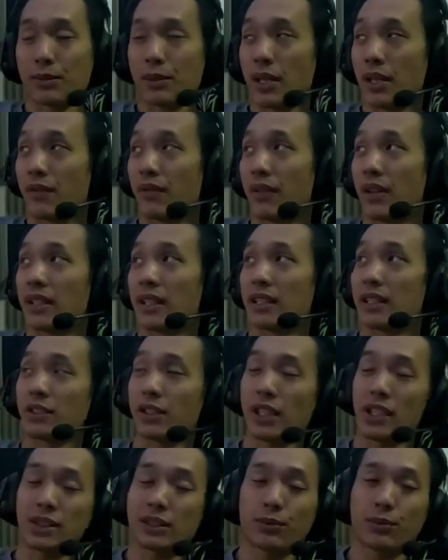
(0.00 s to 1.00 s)
a financial
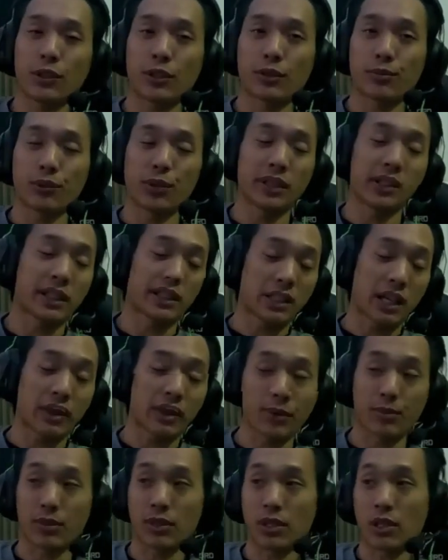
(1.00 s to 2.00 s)
expert, put in a comment
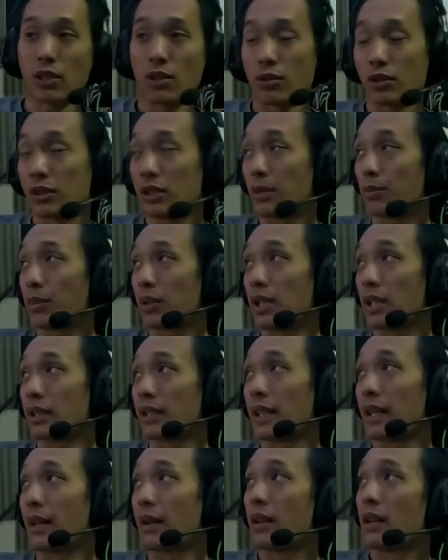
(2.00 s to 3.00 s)
below or something like
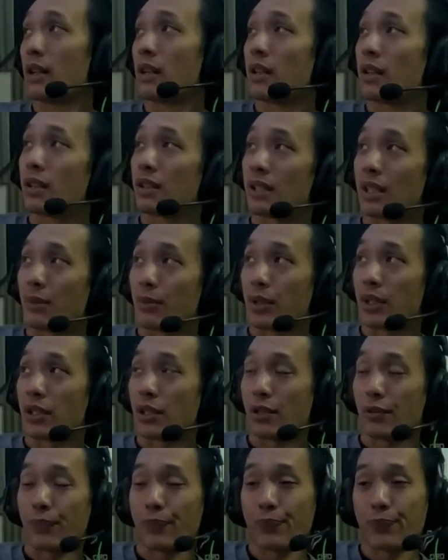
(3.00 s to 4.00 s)
that and let me know.
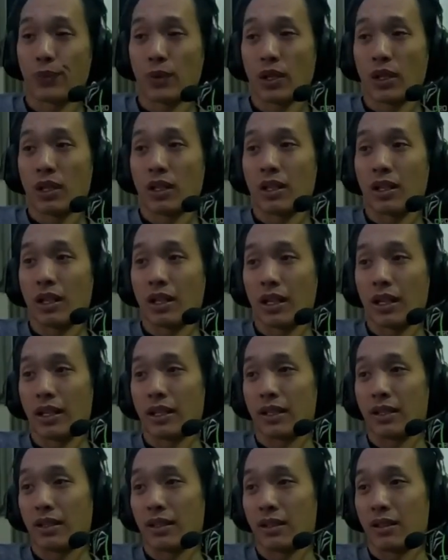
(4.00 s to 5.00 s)
And
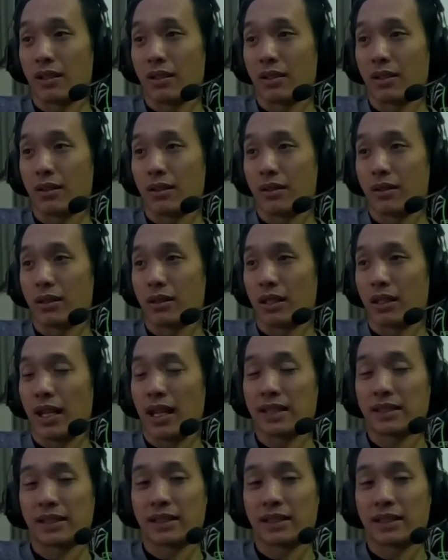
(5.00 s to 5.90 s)
the last thing